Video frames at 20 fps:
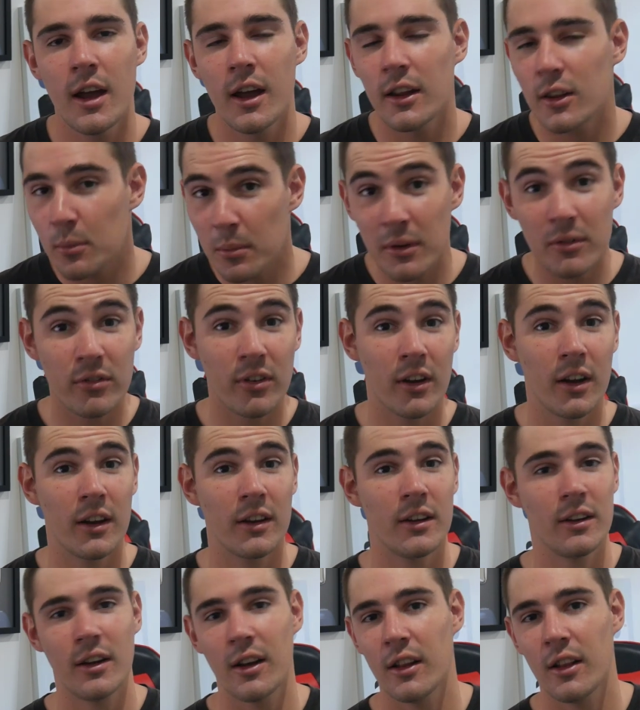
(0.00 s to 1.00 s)
It's a bit
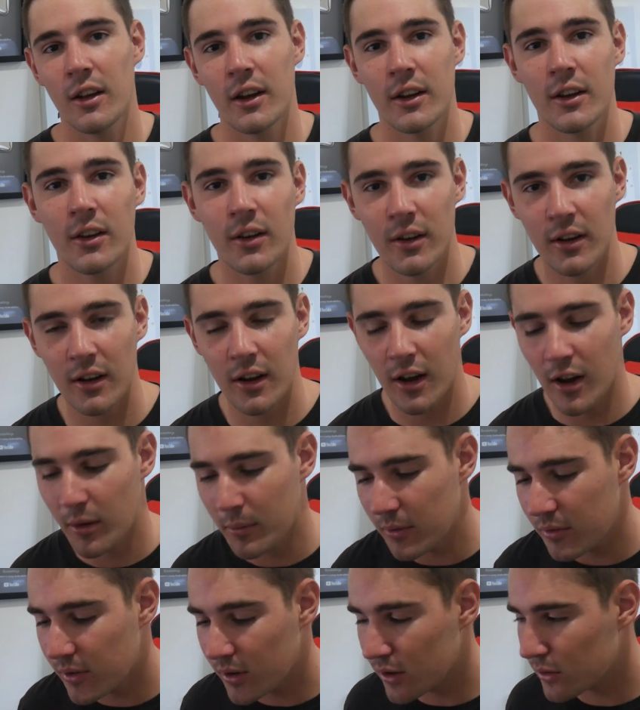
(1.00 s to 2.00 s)
fun, I like it.
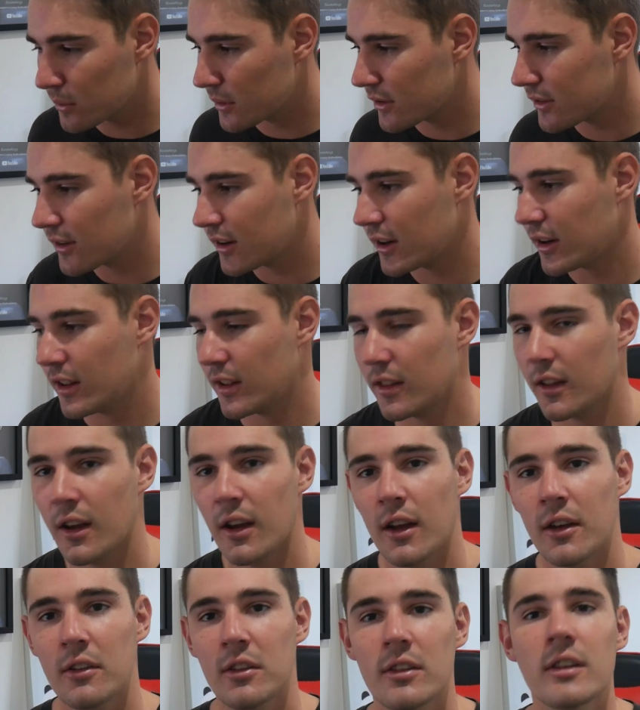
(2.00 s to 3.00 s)
If you guys want to see any of
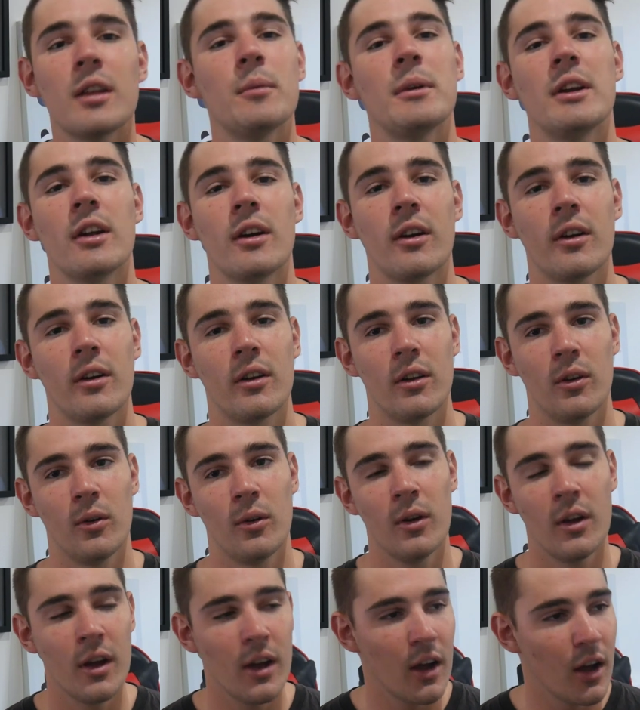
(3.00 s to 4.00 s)
that, just let me know and
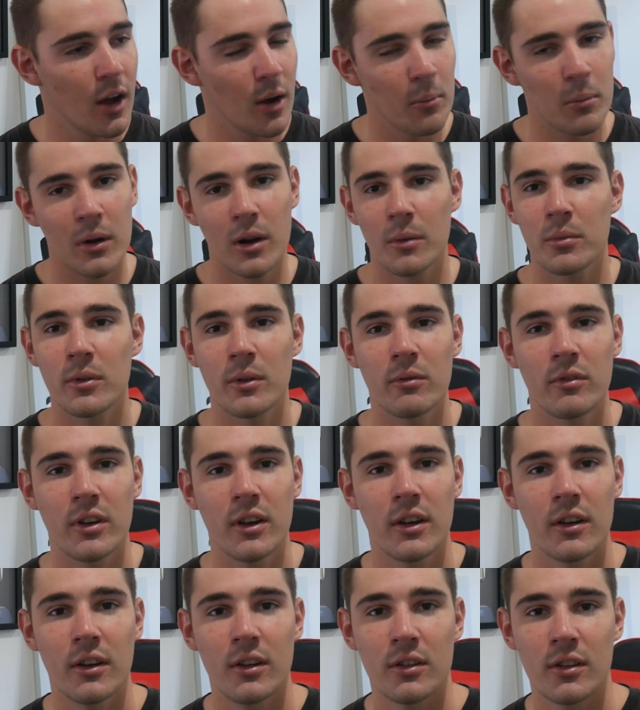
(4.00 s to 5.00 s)
I'll put up some
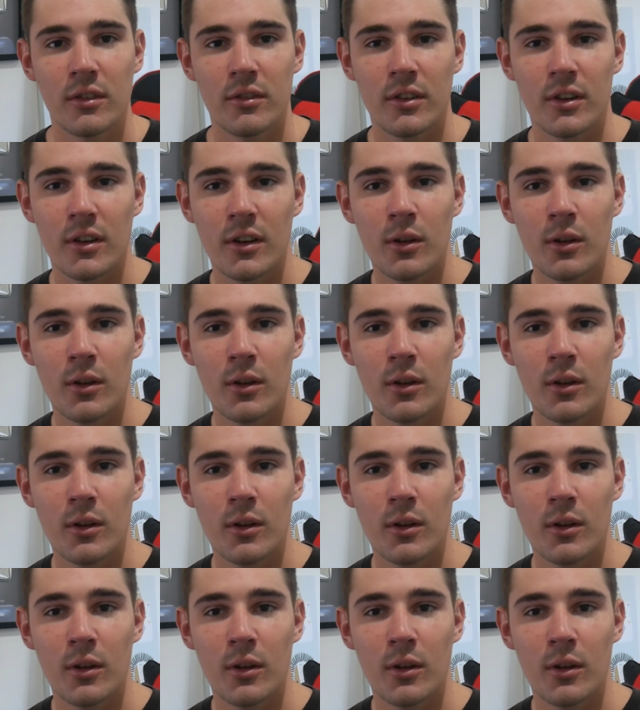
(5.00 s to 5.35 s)
videos of it.